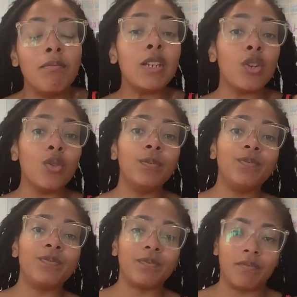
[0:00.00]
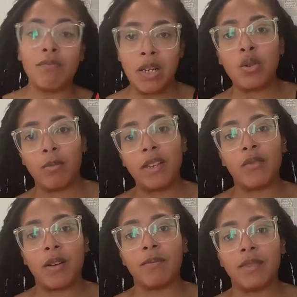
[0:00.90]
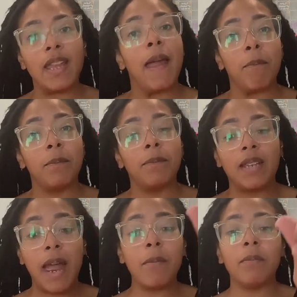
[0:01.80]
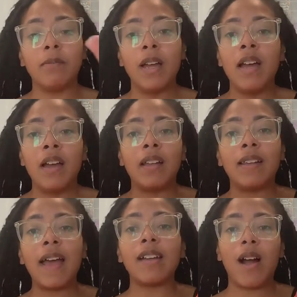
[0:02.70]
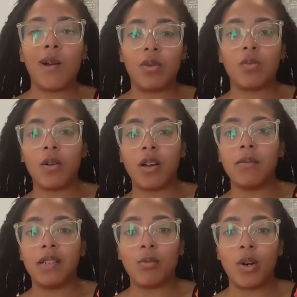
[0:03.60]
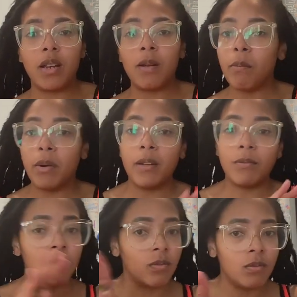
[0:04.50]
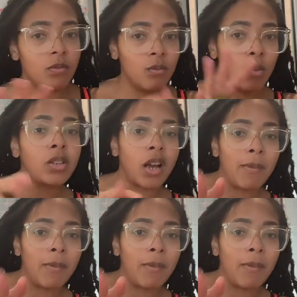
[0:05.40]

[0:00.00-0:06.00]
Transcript: Me too. Me too, best friend. Same. Same. That's how I was woke up this morning. But we'll